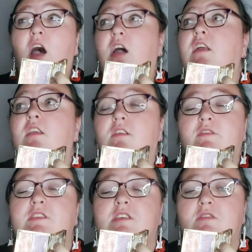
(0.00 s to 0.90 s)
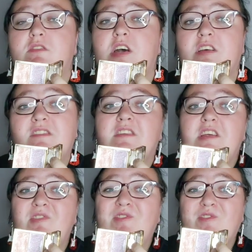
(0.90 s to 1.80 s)
I love to use that as an
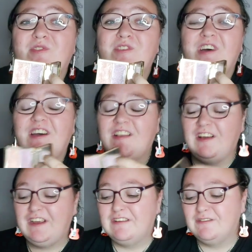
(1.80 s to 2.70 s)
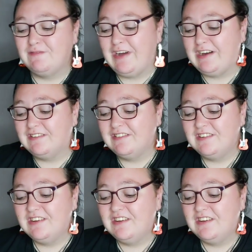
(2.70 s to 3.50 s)
inner corner highlight as well.